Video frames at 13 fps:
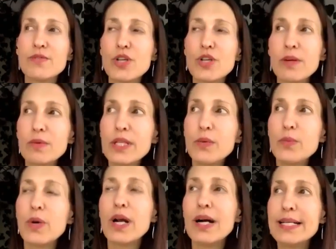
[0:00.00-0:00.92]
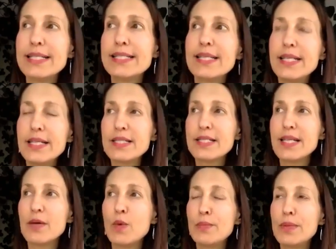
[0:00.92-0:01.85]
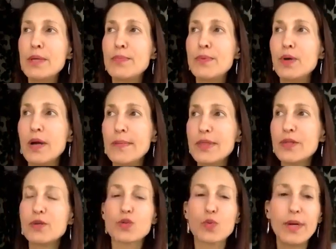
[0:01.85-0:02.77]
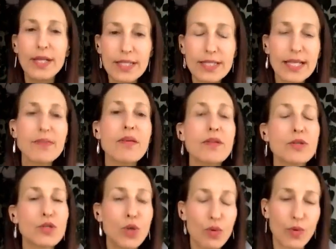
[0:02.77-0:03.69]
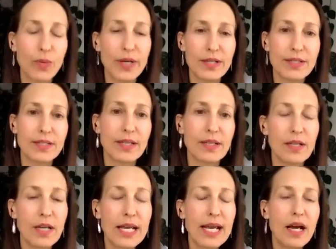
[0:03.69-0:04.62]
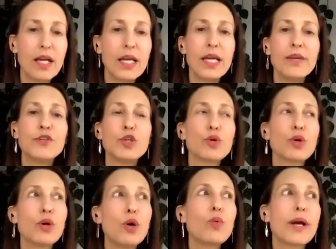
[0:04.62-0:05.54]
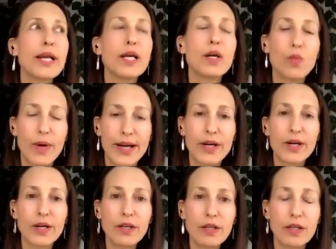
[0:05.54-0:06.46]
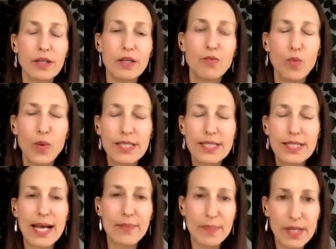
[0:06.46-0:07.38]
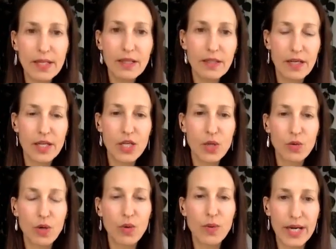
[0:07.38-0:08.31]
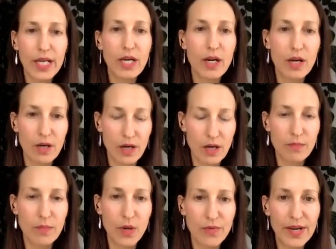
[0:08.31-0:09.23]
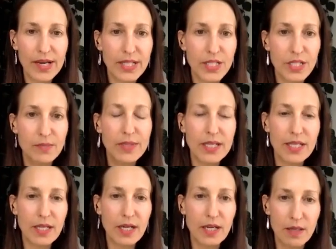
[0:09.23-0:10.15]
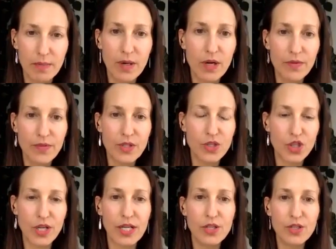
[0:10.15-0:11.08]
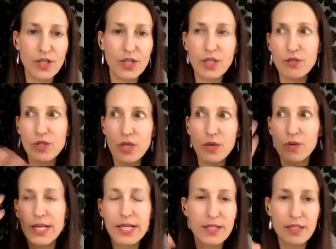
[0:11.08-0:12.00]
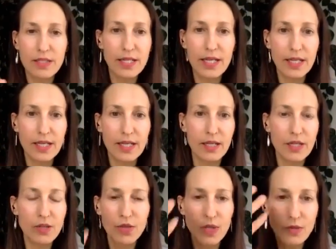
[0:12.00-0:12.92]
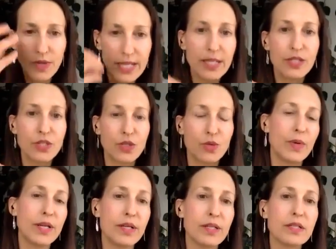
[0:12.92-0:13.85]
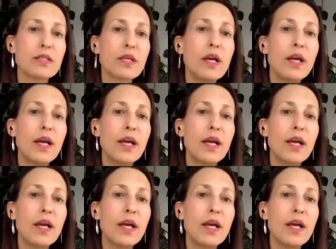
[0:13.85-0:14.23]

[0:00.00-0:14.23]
Generally, what I see is that when people, there's witnessing and then there's over witnessing. If you're already aware of what's happening and you already are motivated to be a part of the change, then you don't need to take in, you don't need to witness.